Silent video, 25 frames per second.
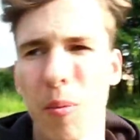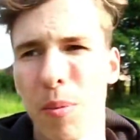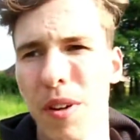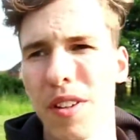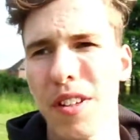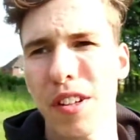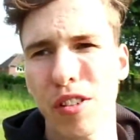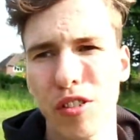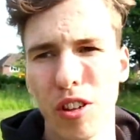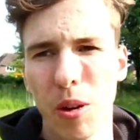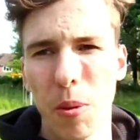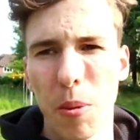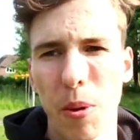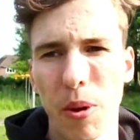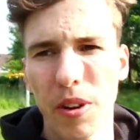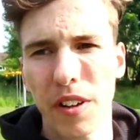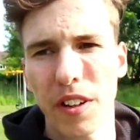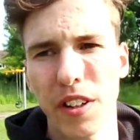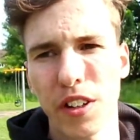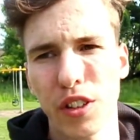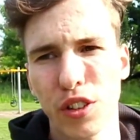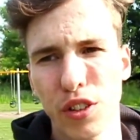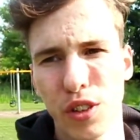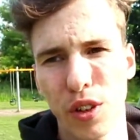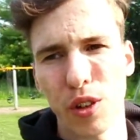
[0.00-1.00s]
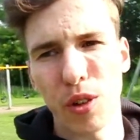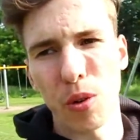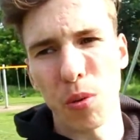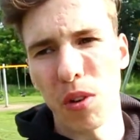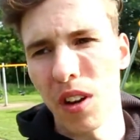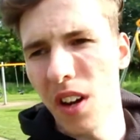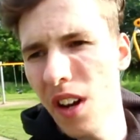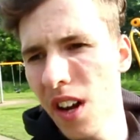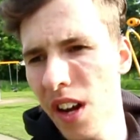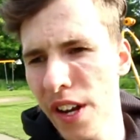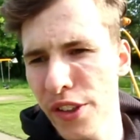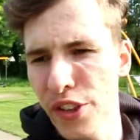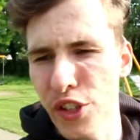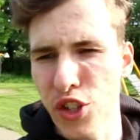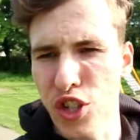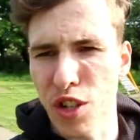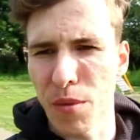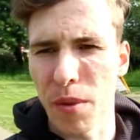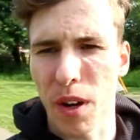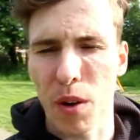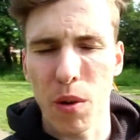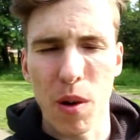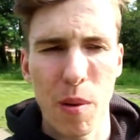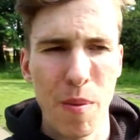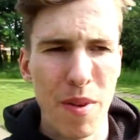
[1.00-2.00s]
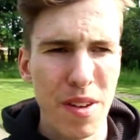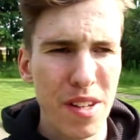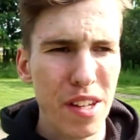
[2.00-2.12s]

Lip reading: but this time I'm not going to do the gym equipment.